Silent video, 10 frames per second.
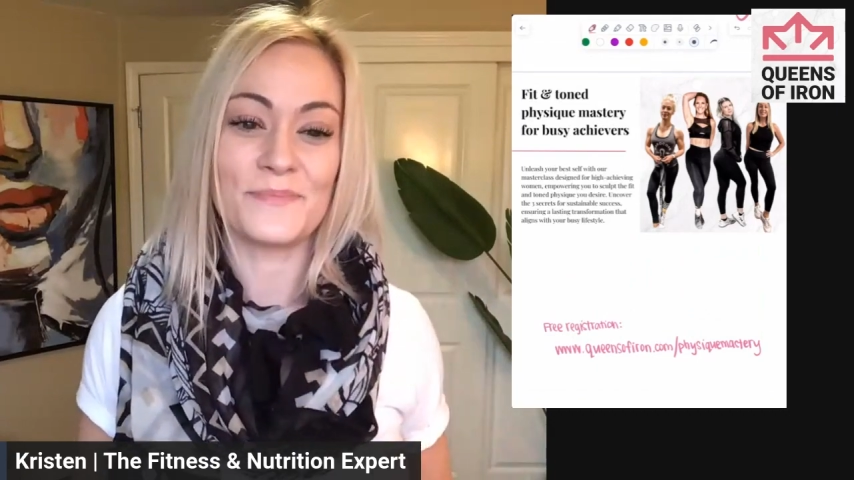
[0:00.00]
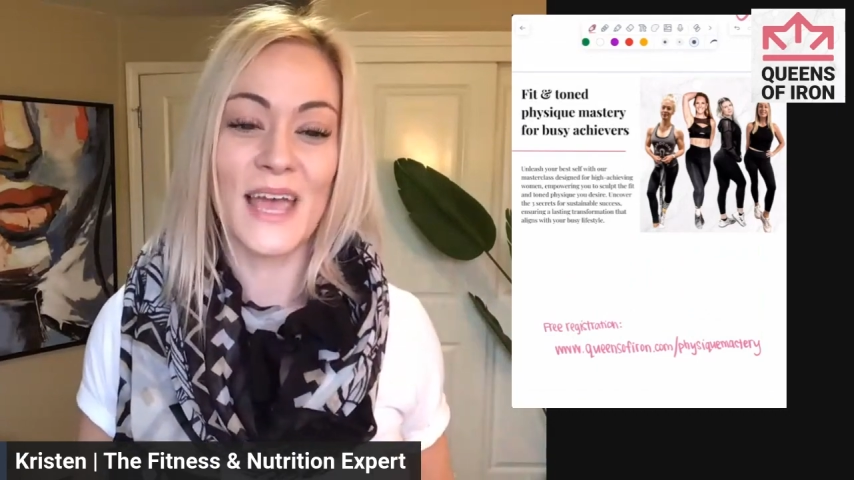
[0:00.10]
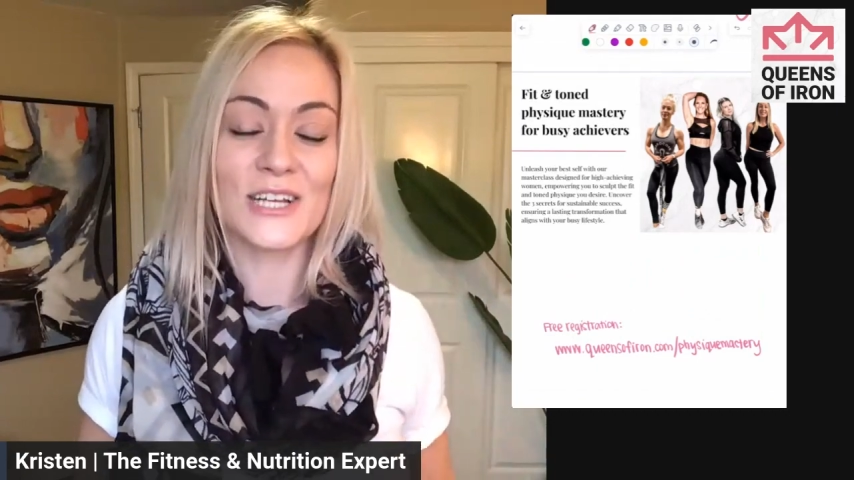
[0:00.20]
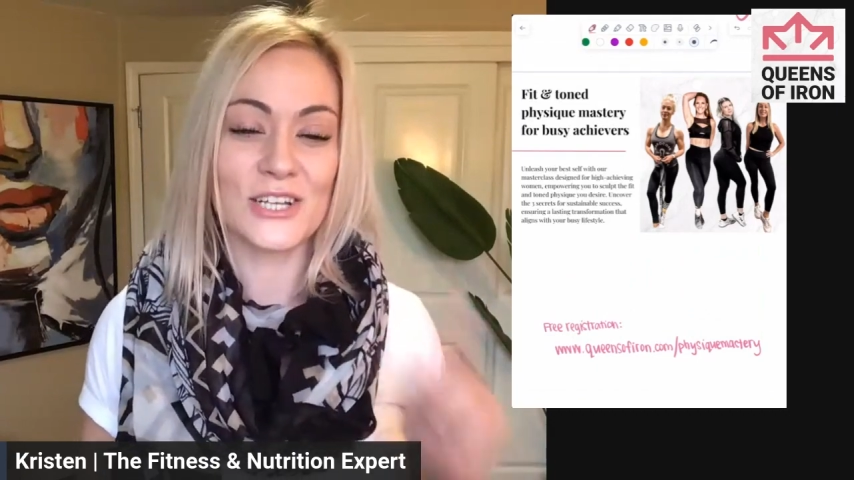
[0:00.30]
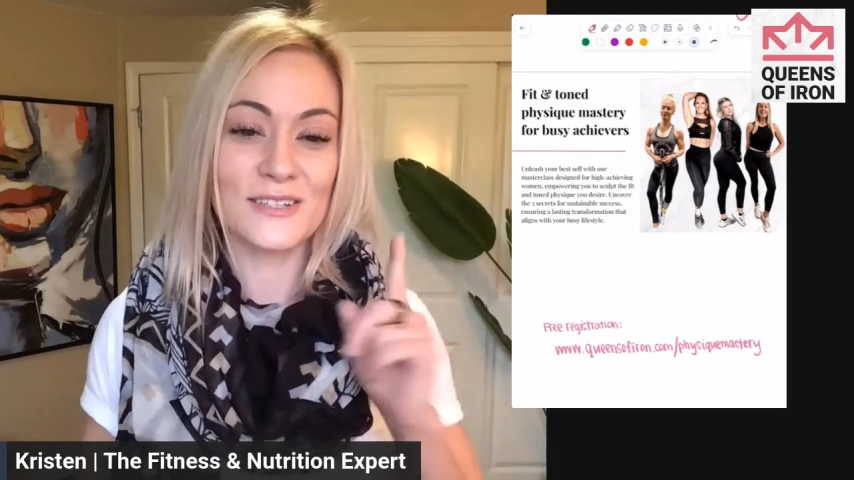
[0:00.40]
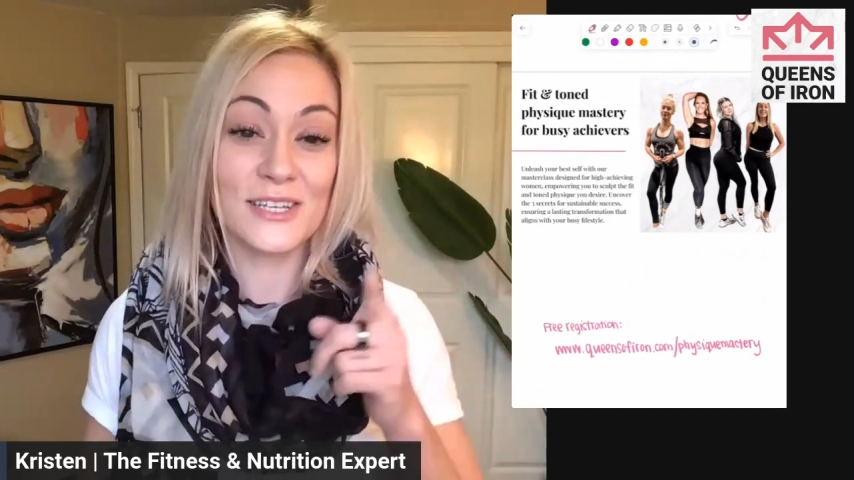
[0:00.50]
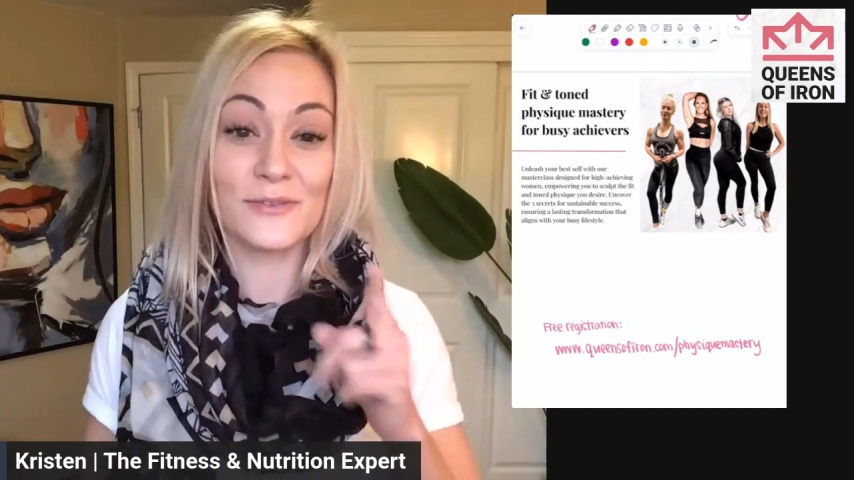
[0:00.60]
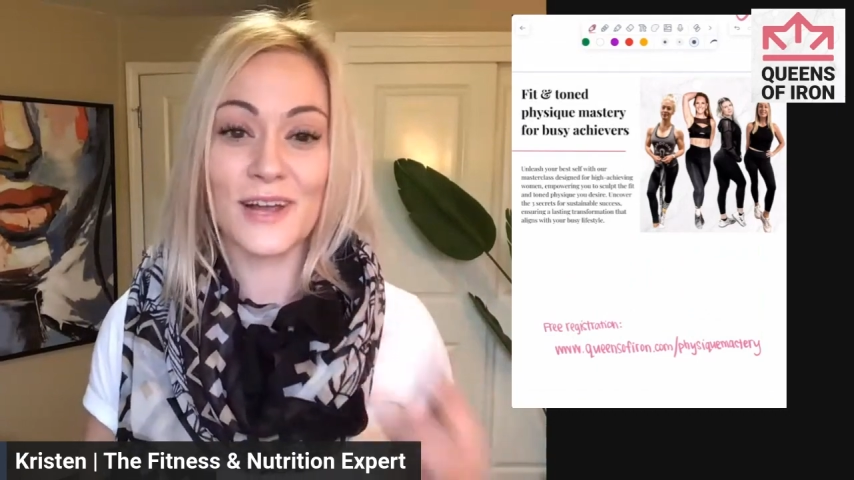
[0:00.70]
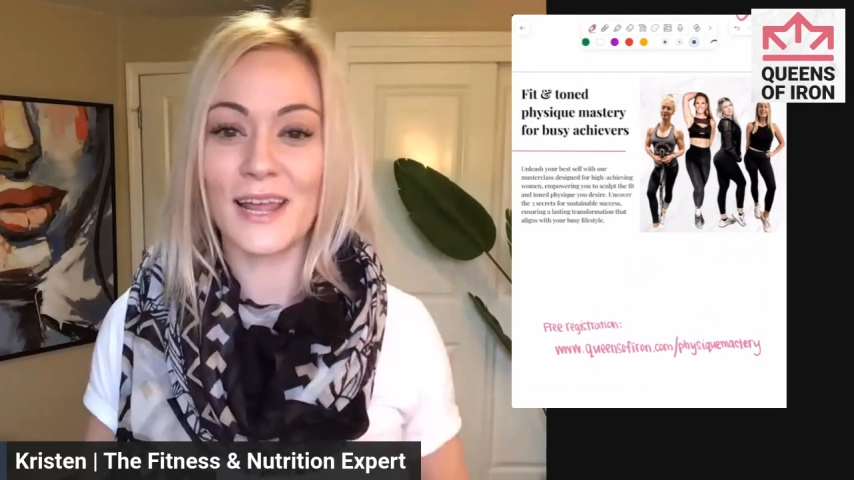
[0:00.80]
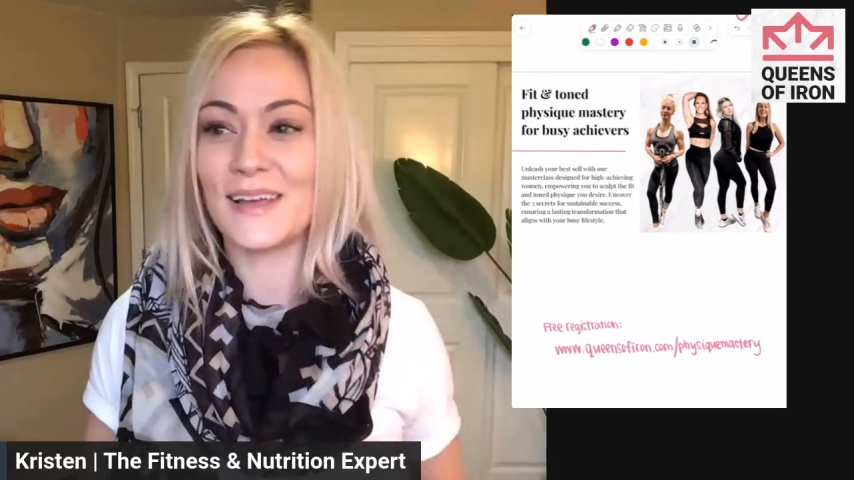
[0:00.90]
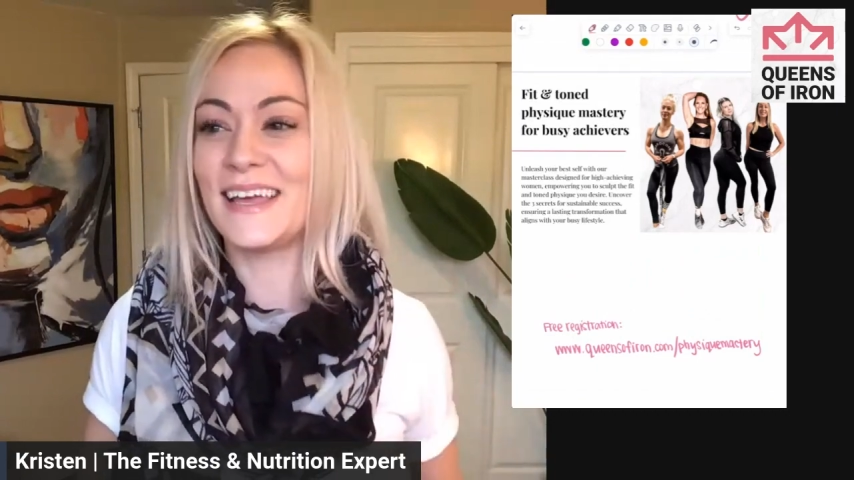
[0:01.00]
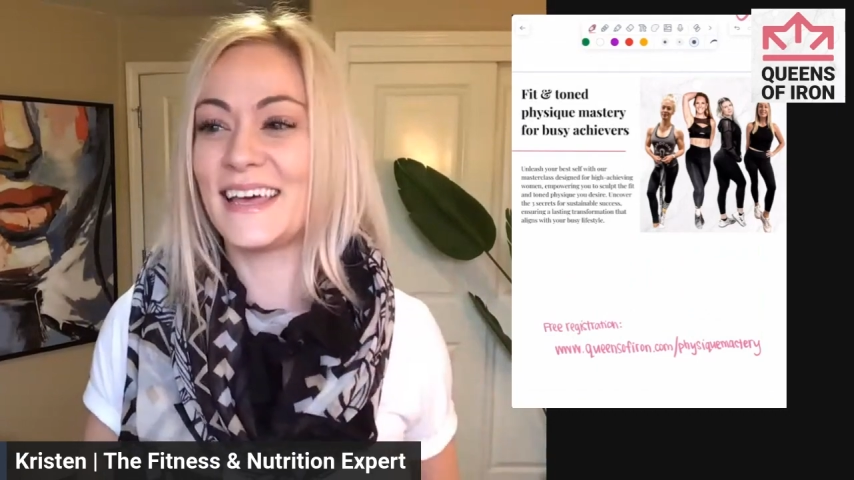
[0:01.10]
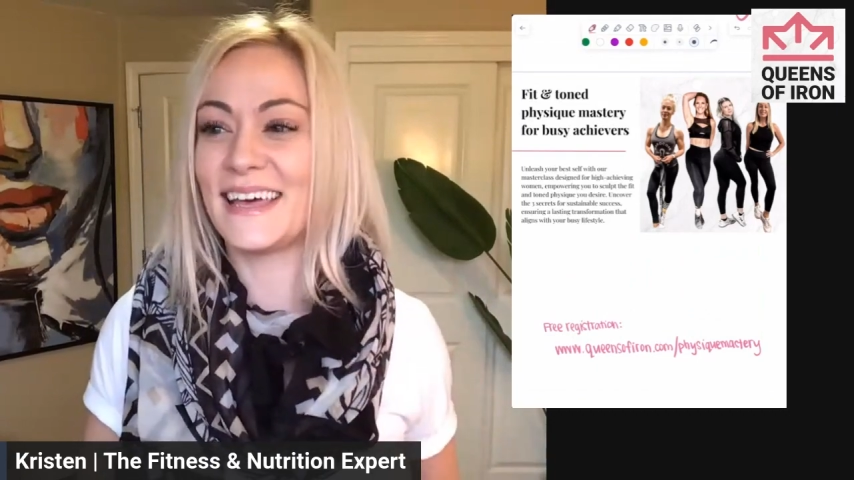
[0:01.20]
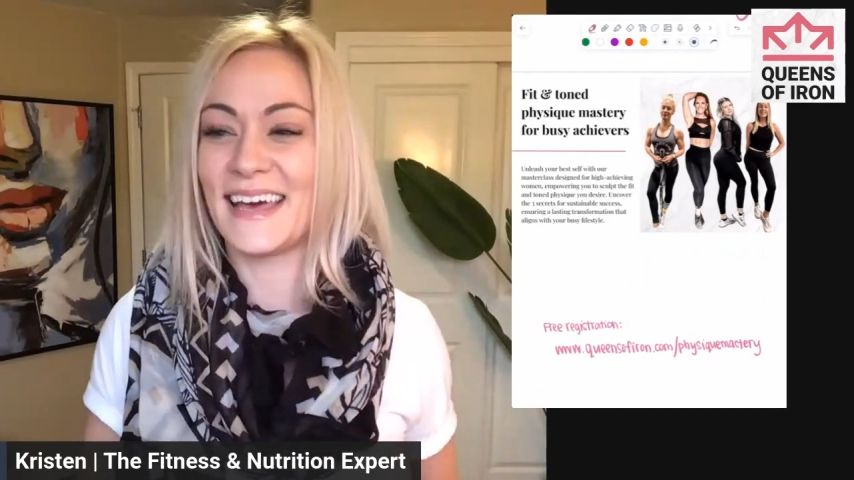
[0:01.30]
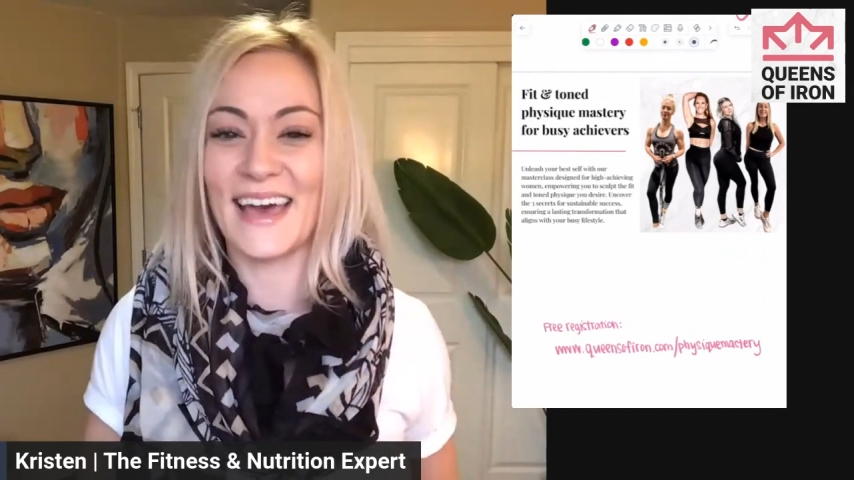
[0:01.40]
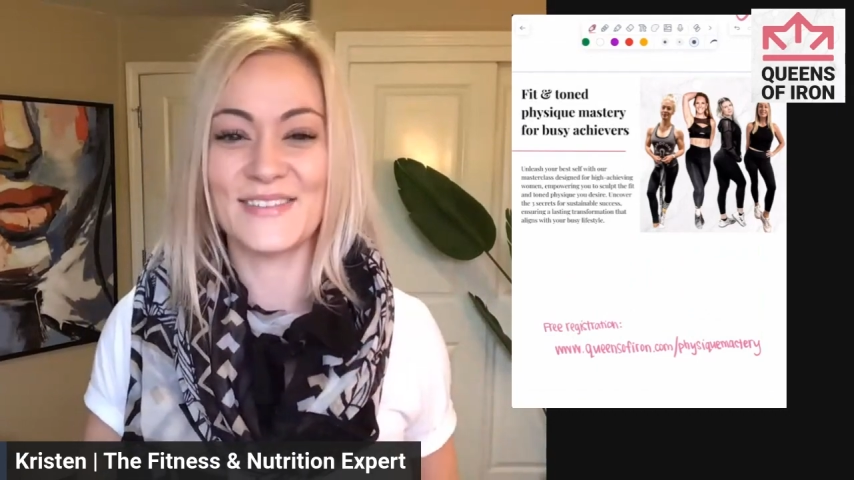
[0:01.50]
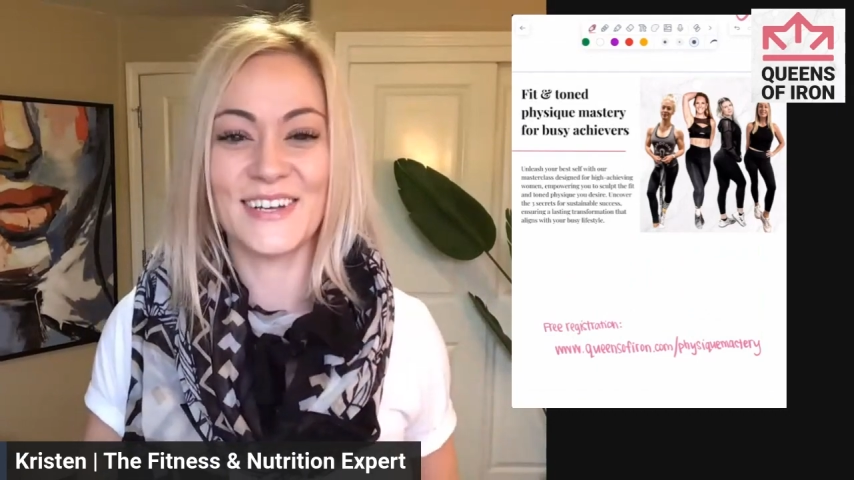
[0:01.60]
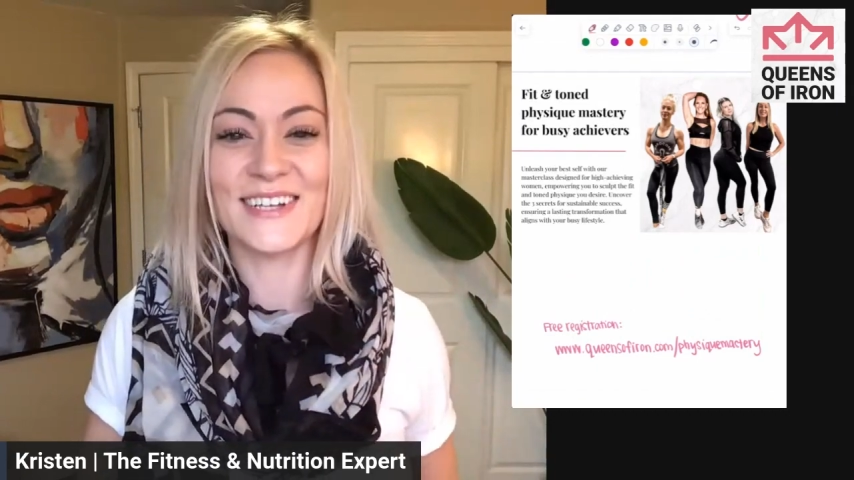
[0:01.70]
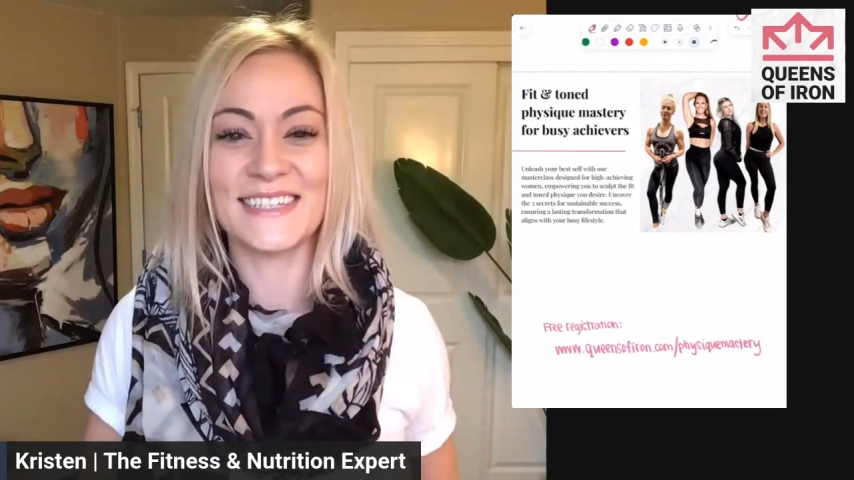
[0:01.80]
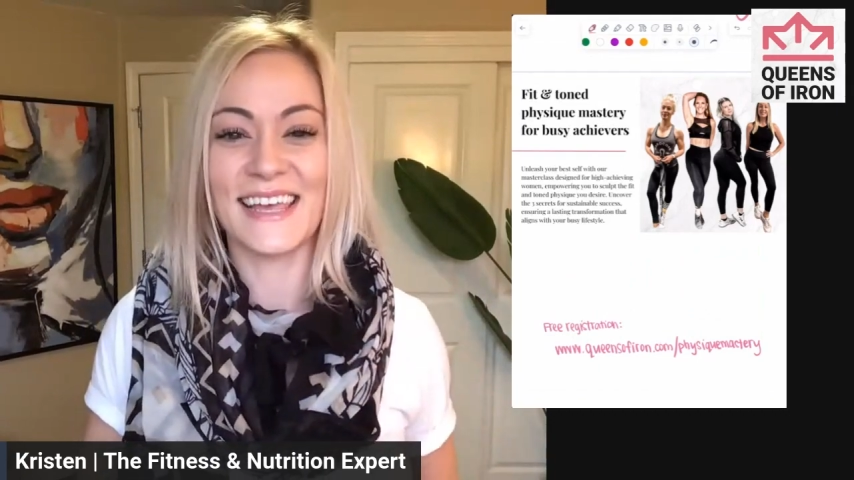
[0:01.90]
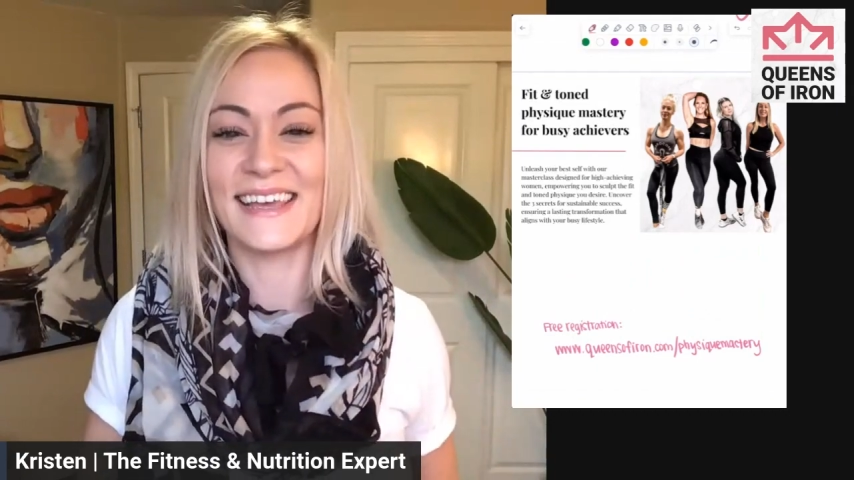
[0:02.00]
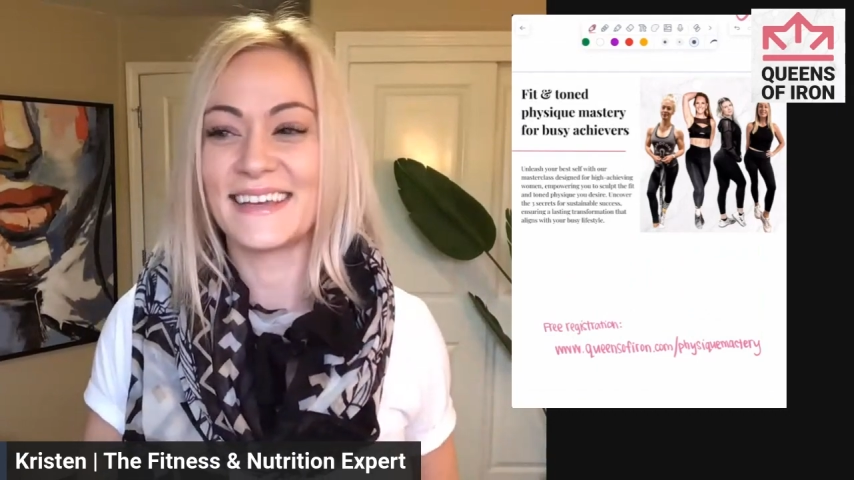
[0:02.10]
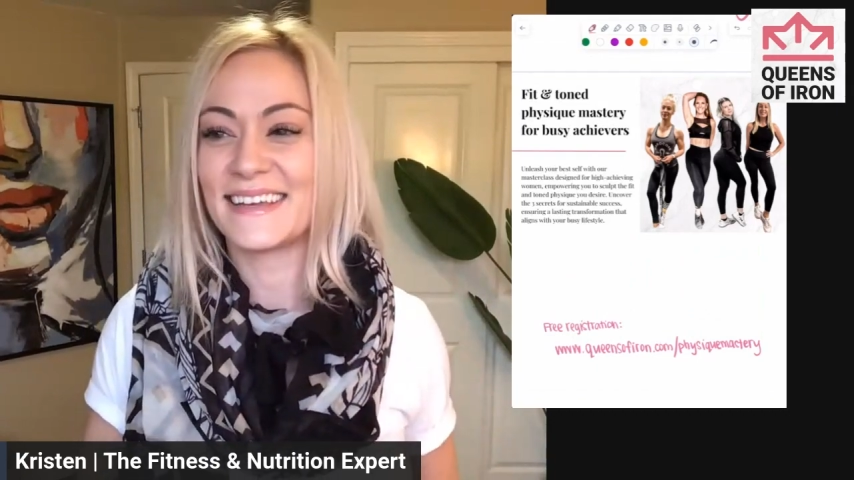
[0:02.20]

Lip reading: Actually, I'll see you Friday. Have a great day.